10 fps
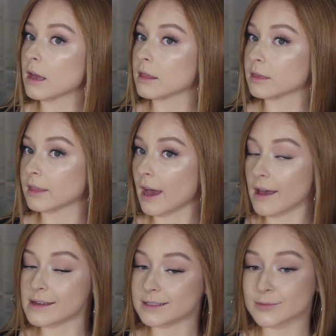And
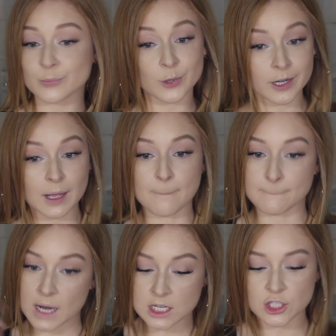that is pretty
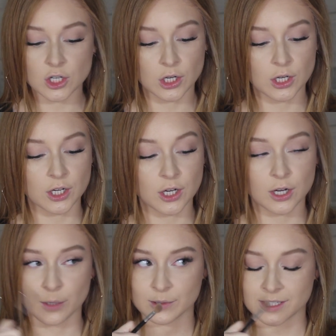much
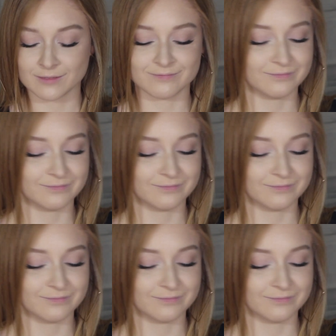almost it.